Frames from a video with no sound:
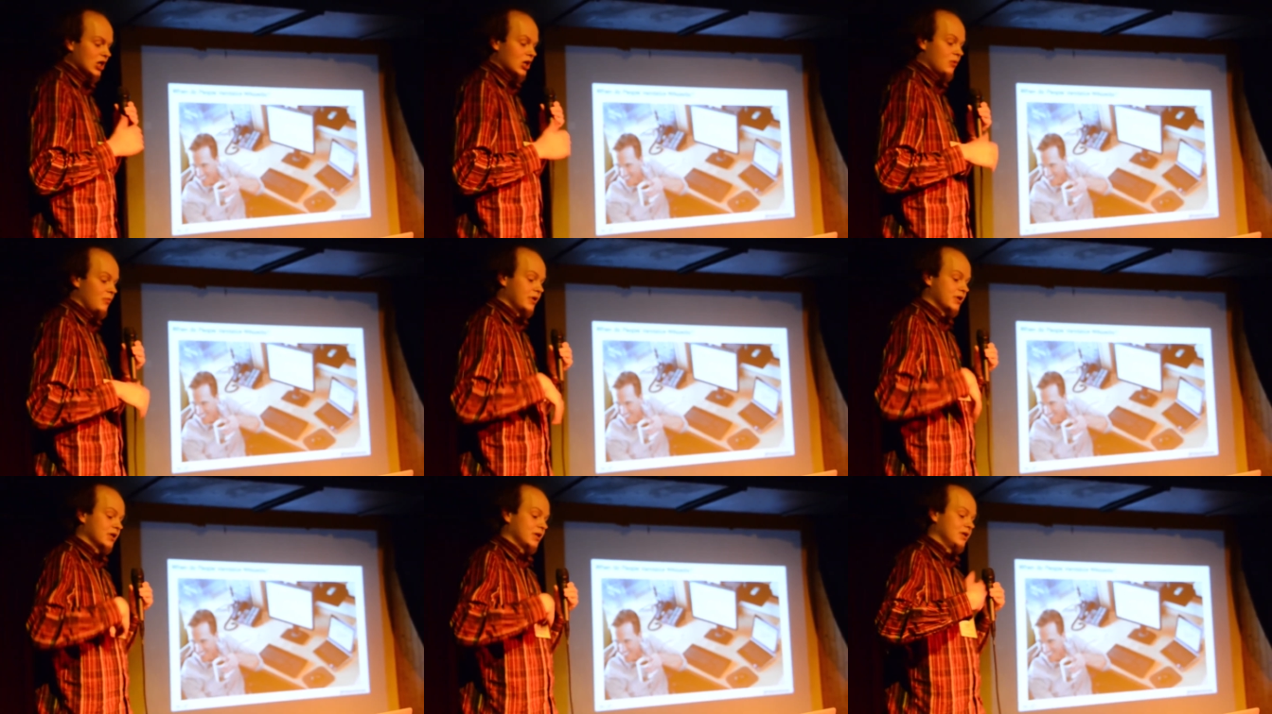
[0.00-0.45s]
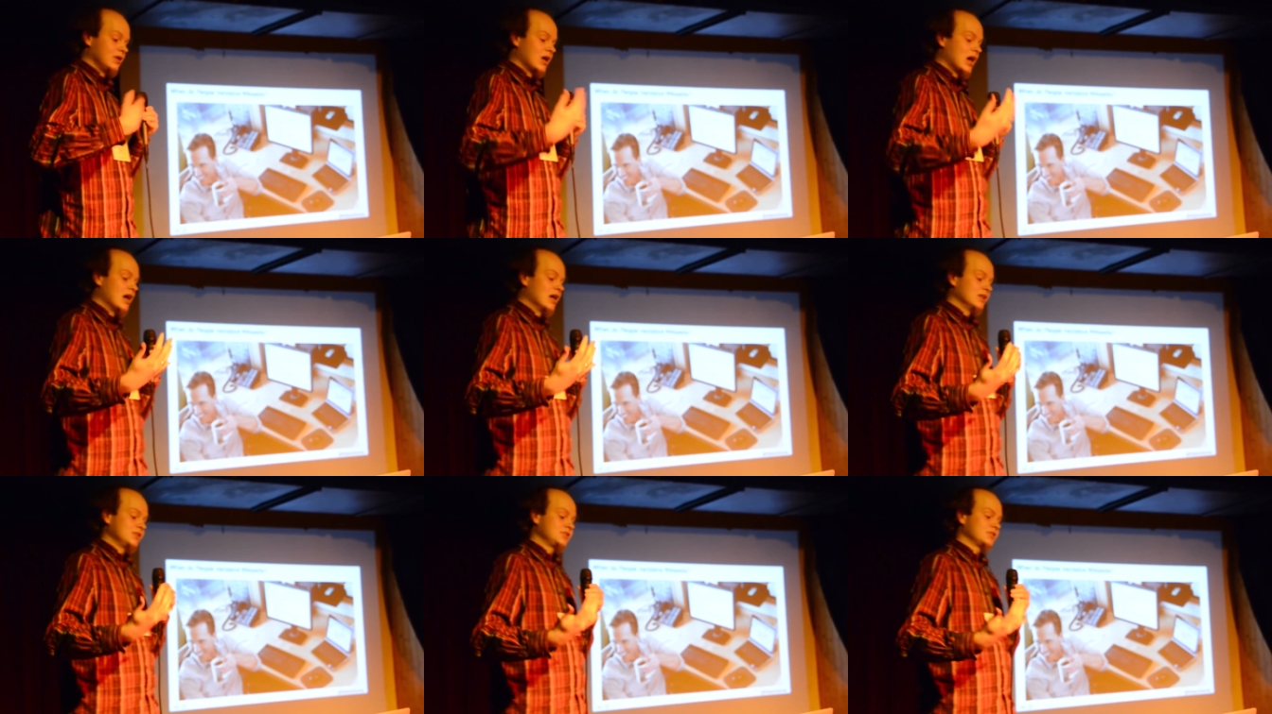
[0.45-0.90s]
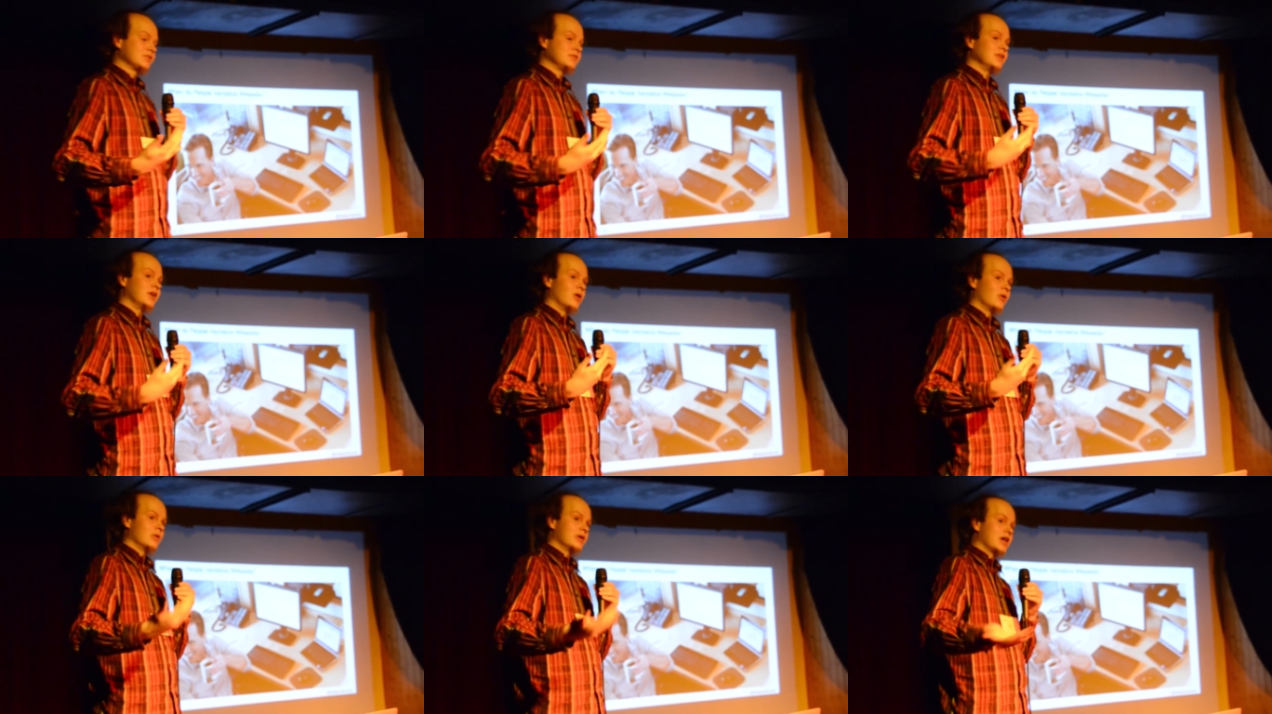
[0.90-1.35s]
we can ask
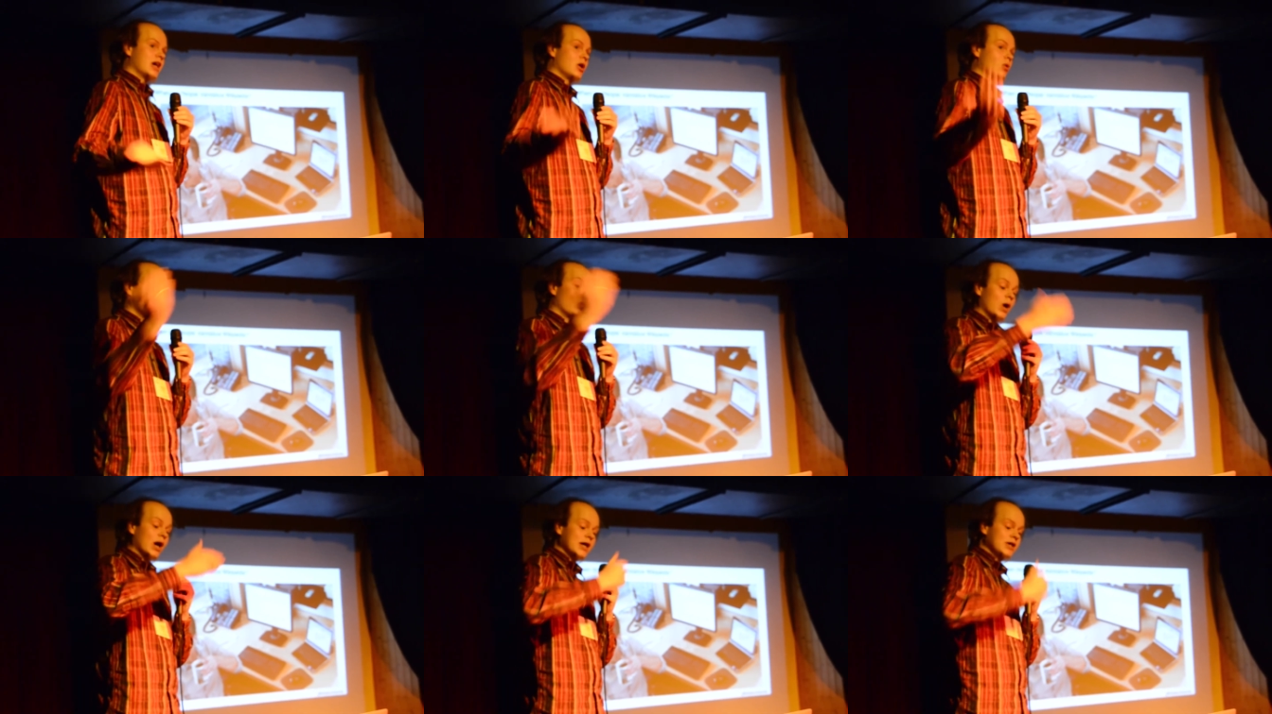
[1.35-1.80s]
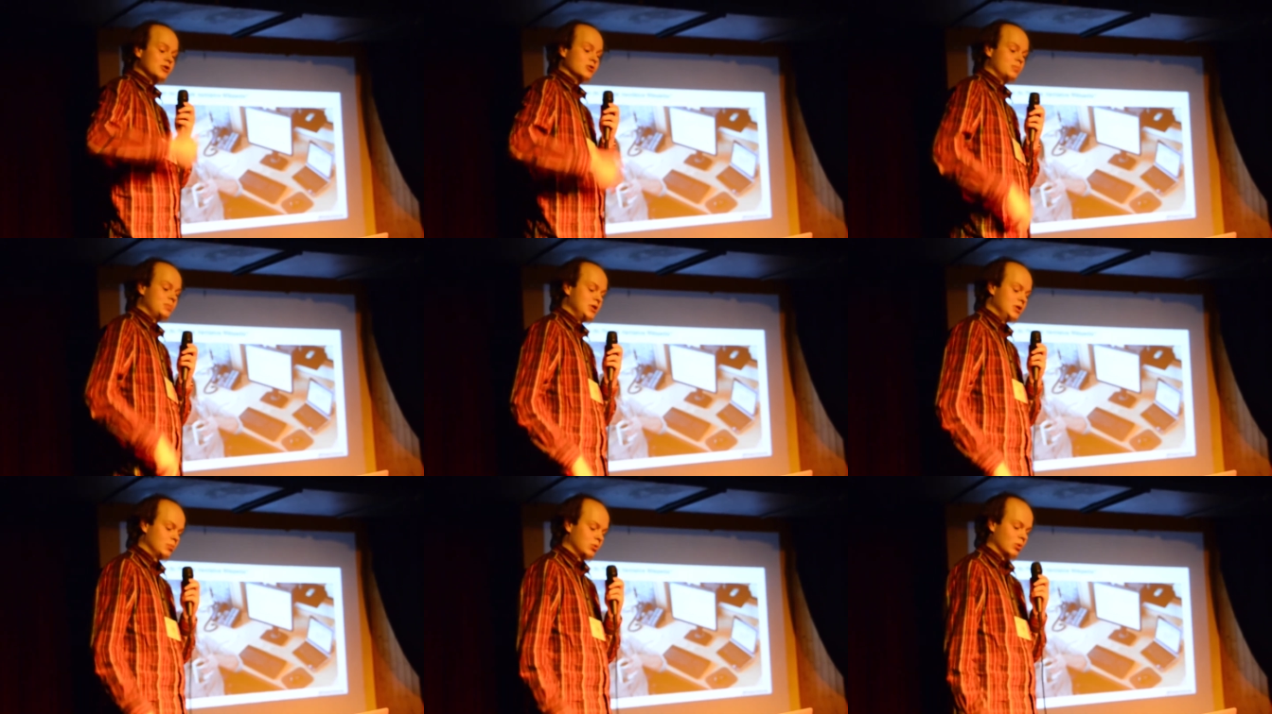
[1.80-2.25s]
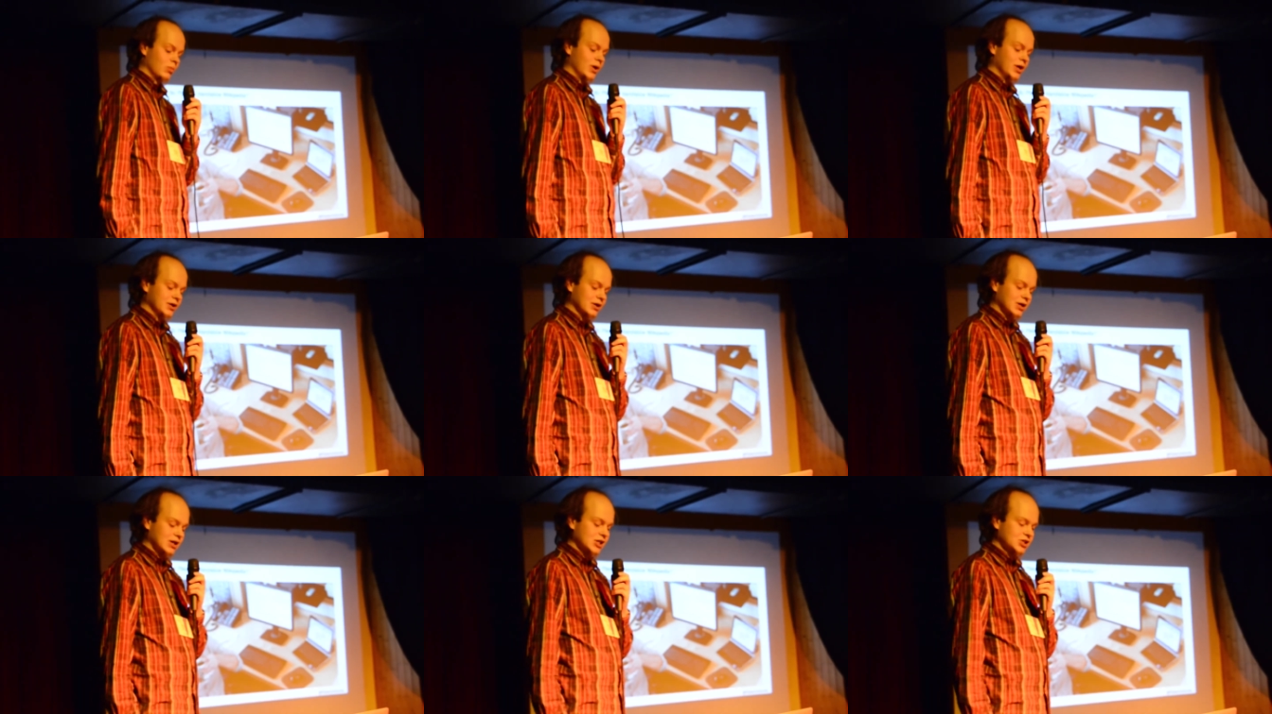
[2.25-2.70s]
now again, why do people
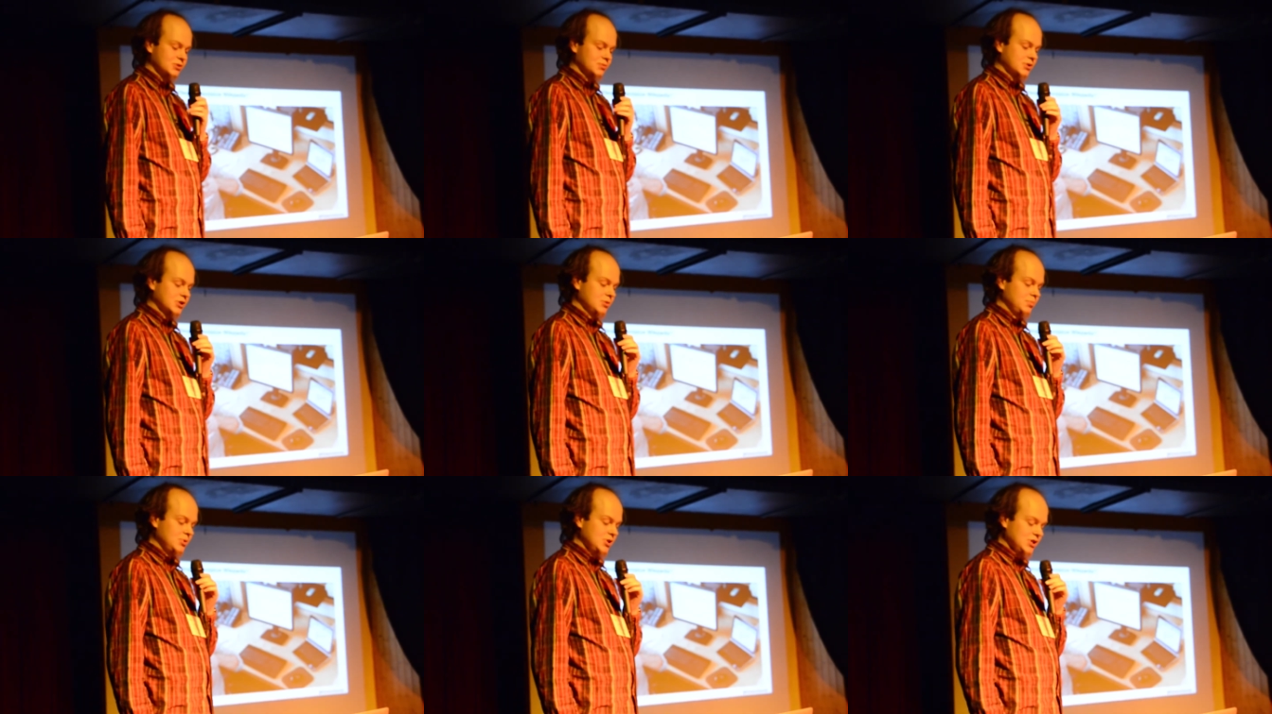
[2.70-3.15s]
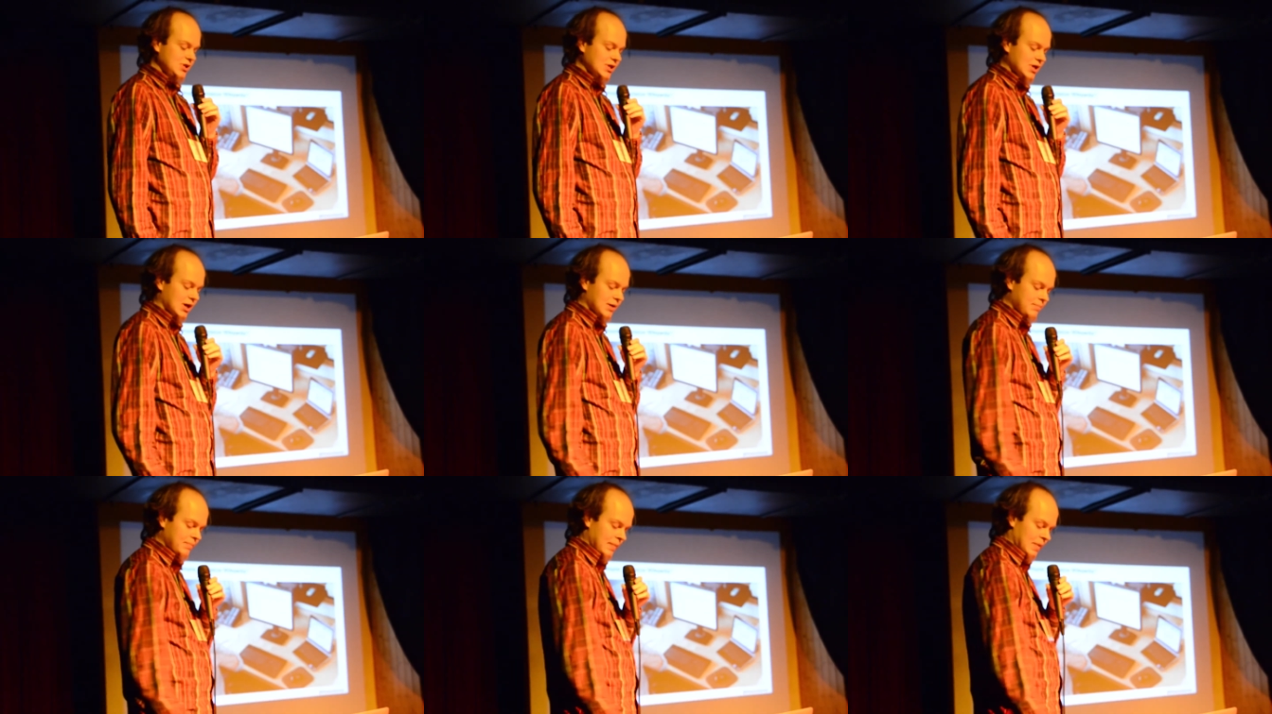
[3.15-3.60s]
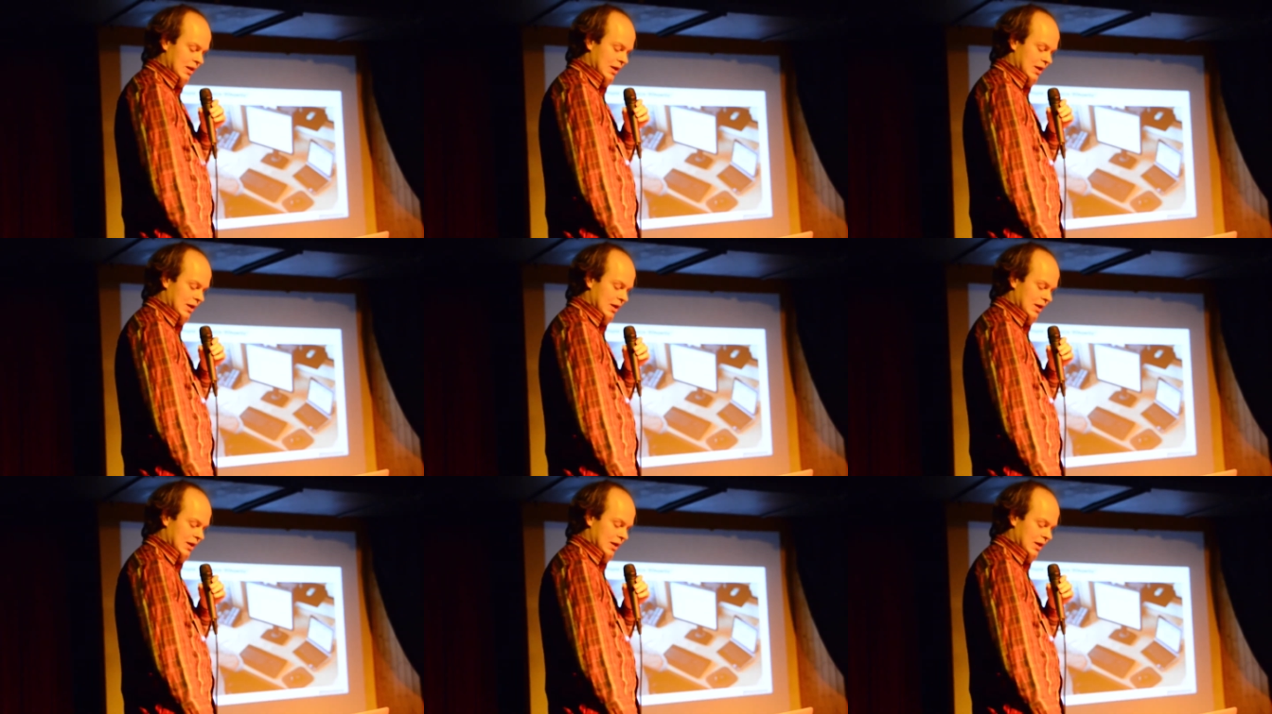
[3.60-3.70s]
vandalize Wikipedia?